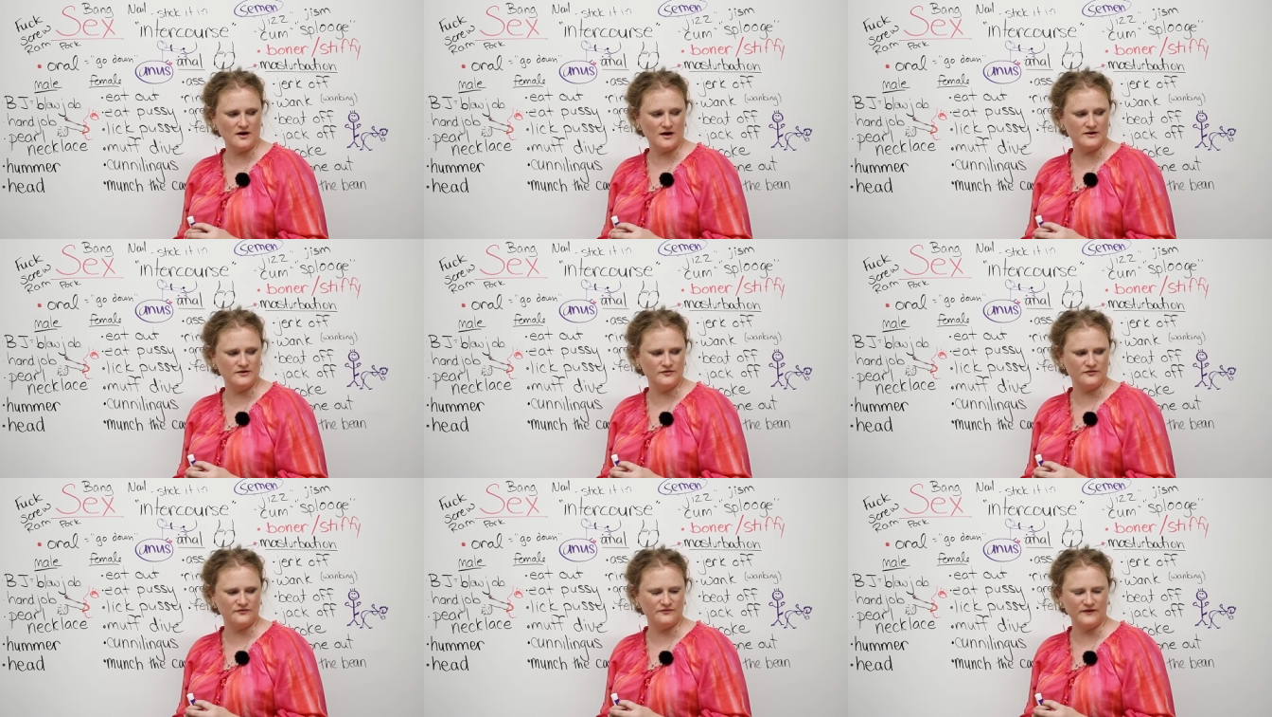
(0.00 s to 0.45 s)
Are
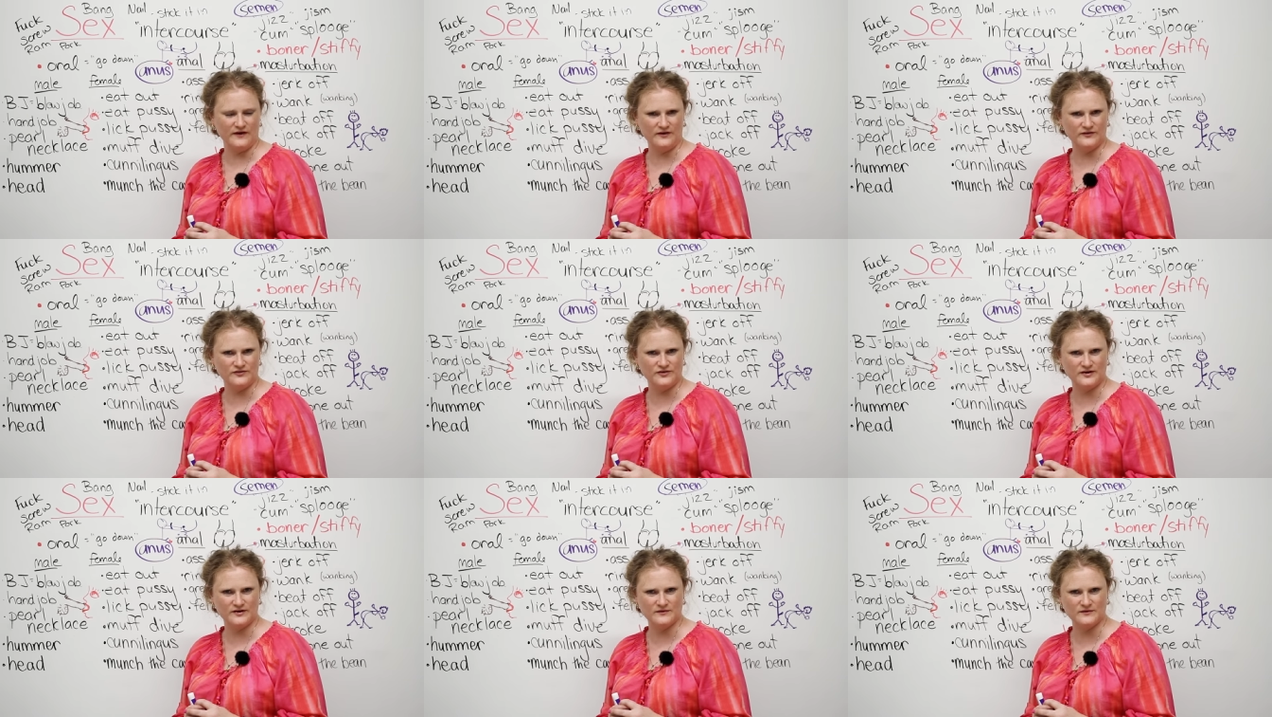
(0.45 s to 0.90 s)
you
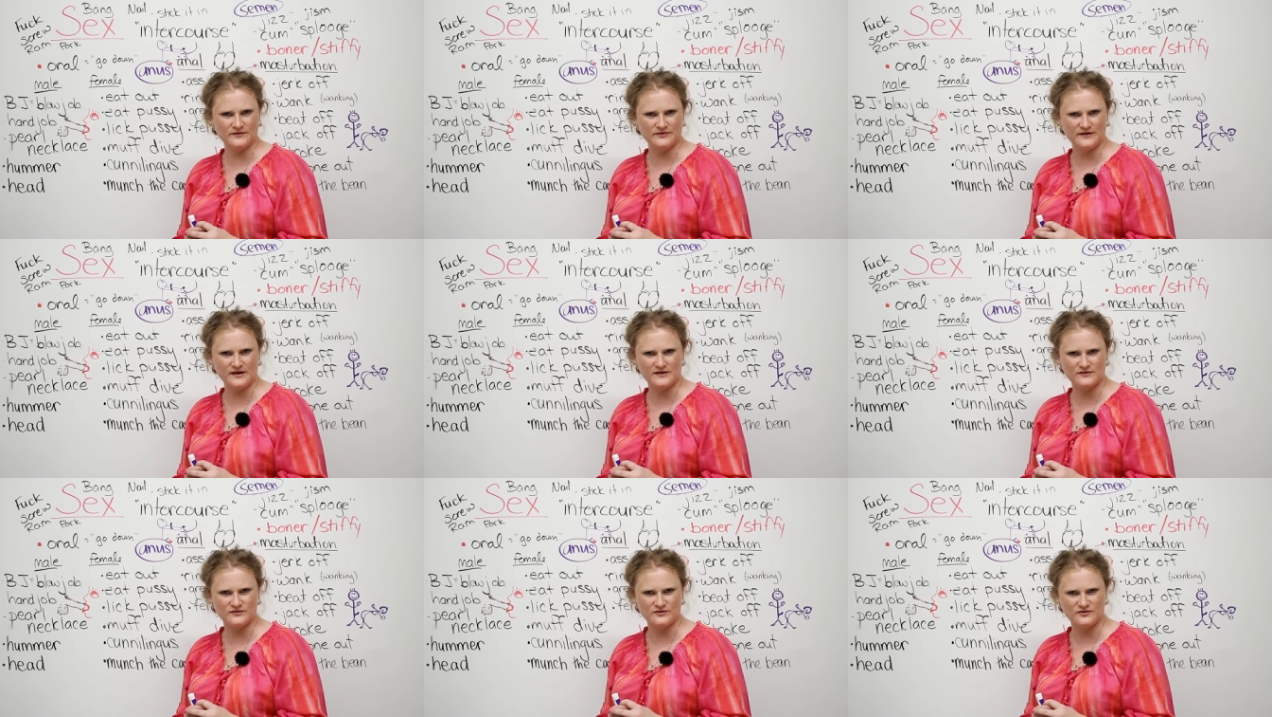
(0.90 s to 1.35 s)
felching with
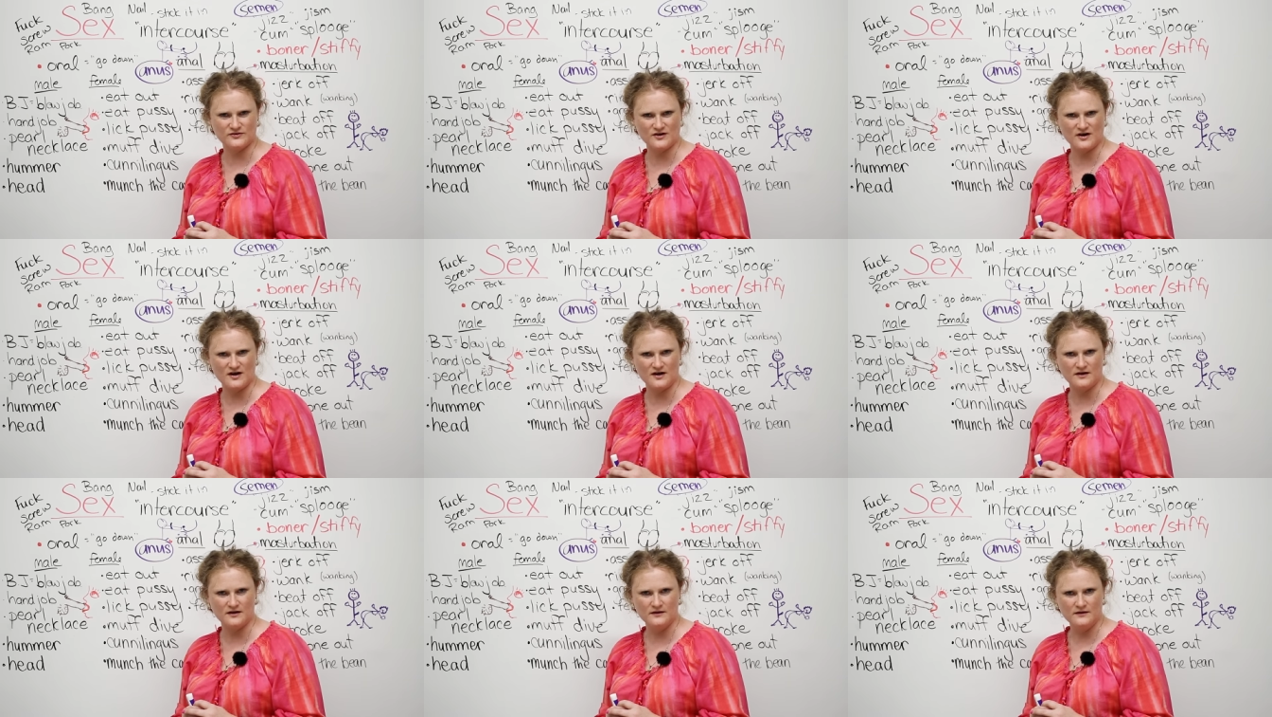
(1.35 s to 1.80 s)
that
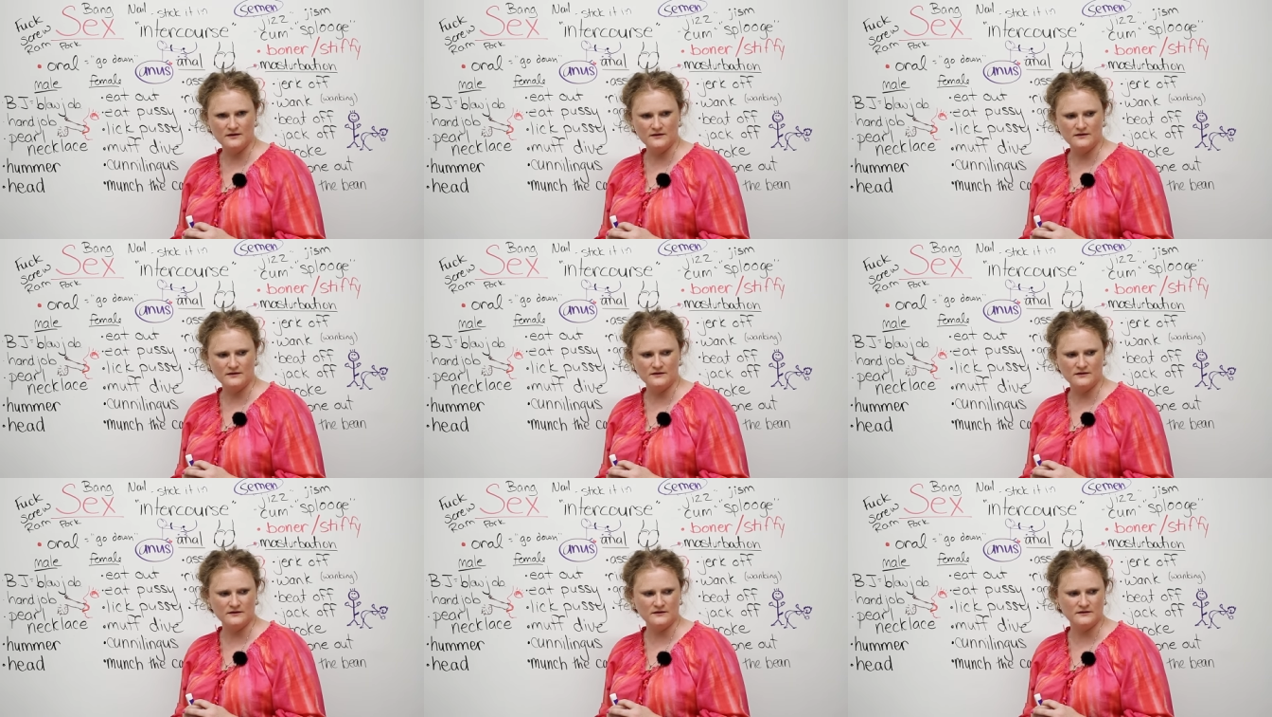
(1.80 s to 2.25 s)
straw?
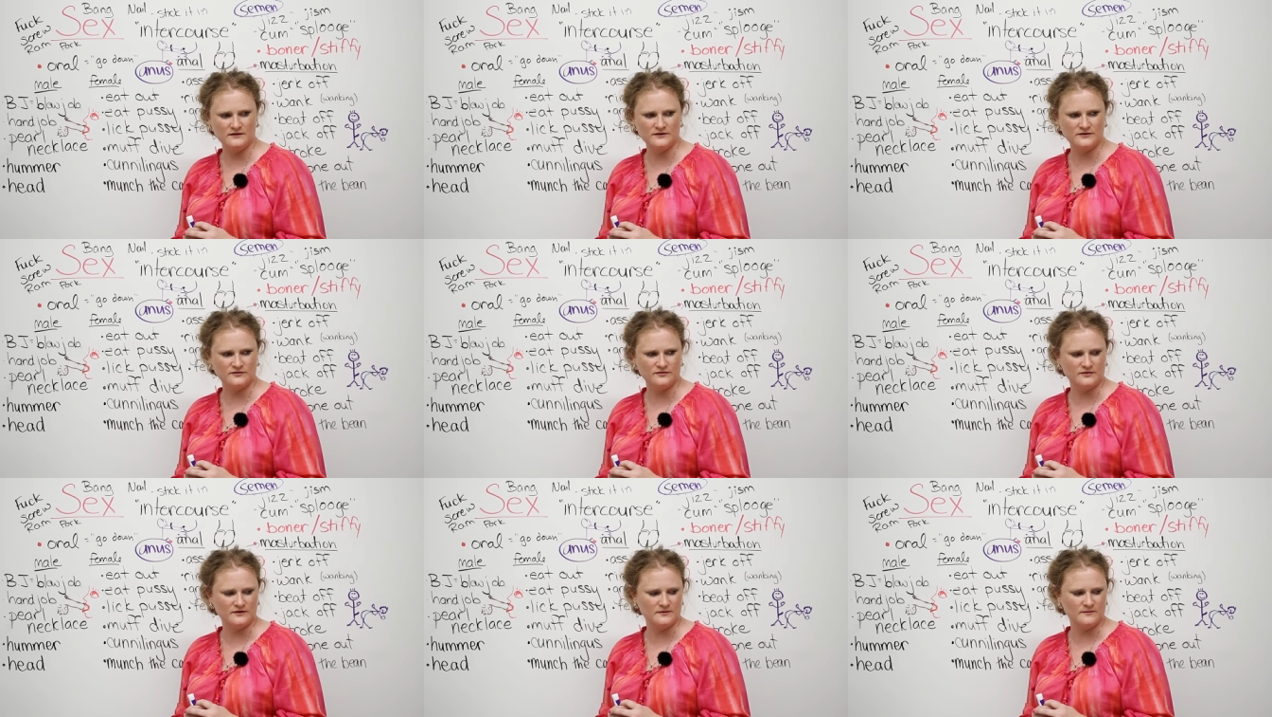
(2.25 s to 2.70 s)
No,
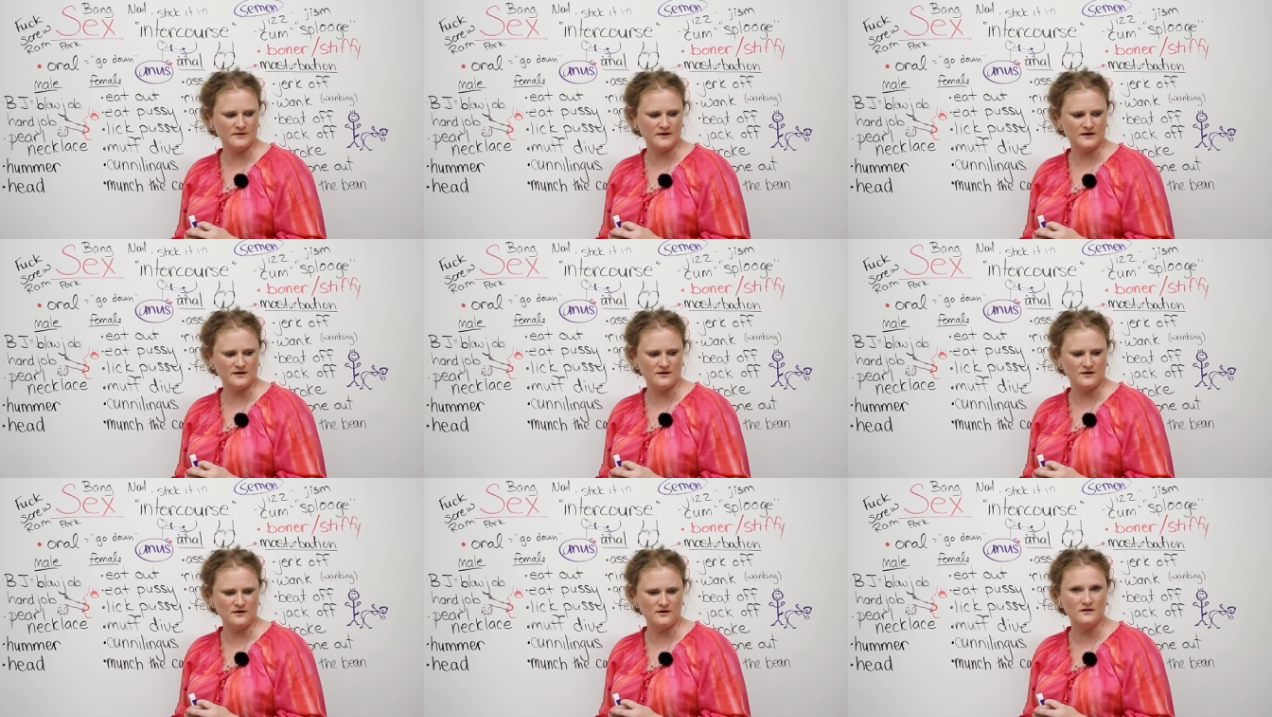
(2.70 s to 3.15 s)
it's for my
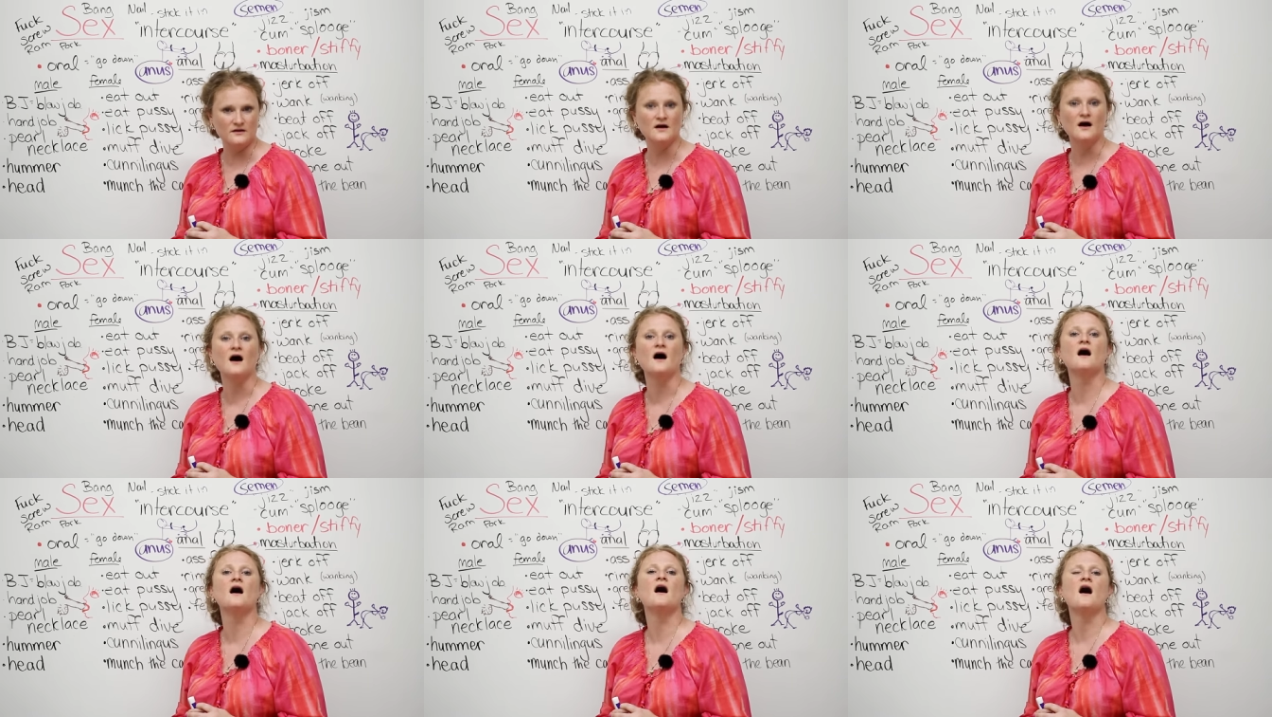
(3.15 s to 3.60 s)
cola.